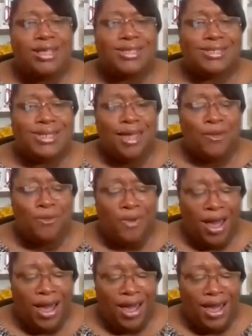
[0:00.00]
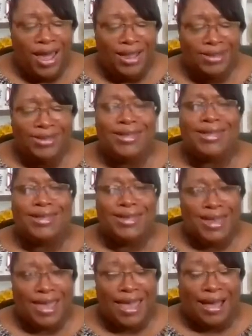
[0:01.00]
Say what?
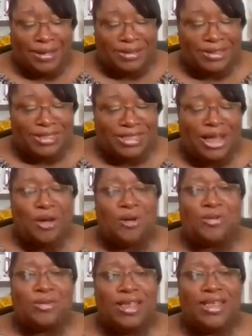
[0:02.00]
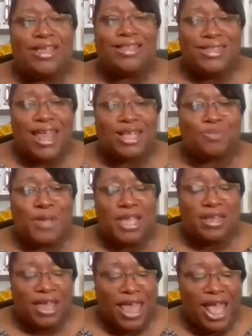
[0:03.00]
Yeah. So next
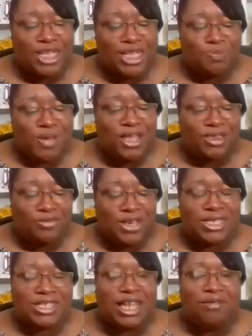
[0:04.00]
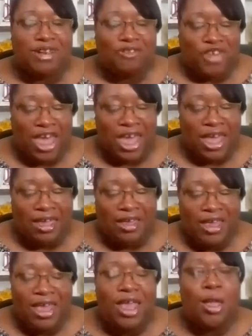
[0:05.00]
bill, SB 375,
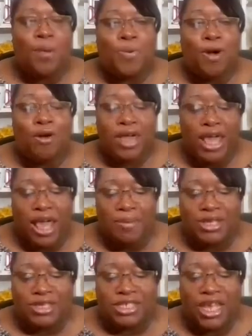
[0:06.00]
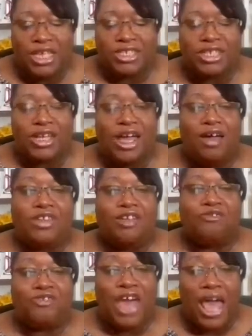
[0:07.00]
prohibits teaching of
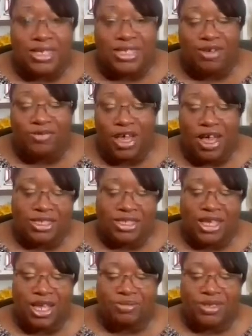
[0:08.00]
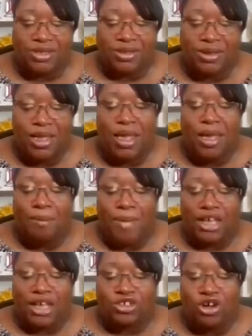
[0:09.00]
divisive concepts
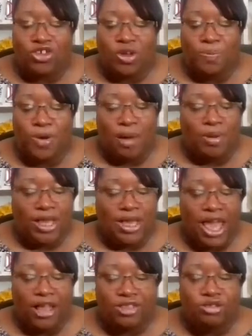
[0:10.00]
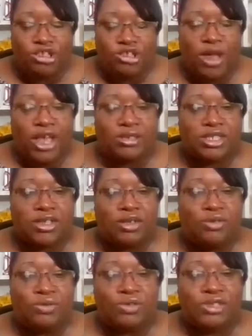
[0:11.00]
by Georgia public K through 12
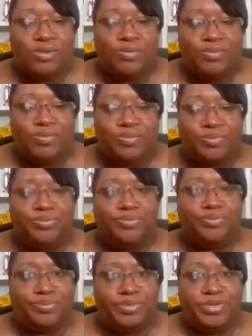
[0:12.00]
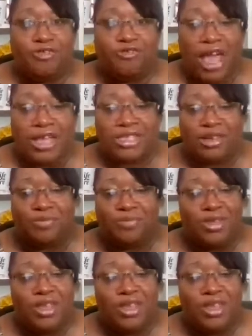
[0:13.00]
schools. Divisive.